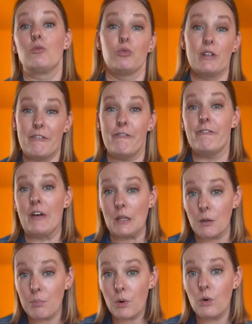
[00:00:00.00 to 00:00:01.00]

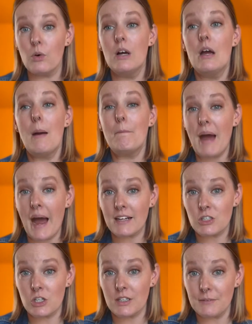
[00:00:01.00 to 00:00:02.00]
refillable
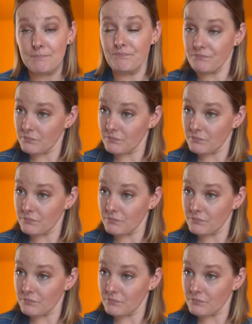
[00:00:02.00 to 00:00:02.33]
packaging.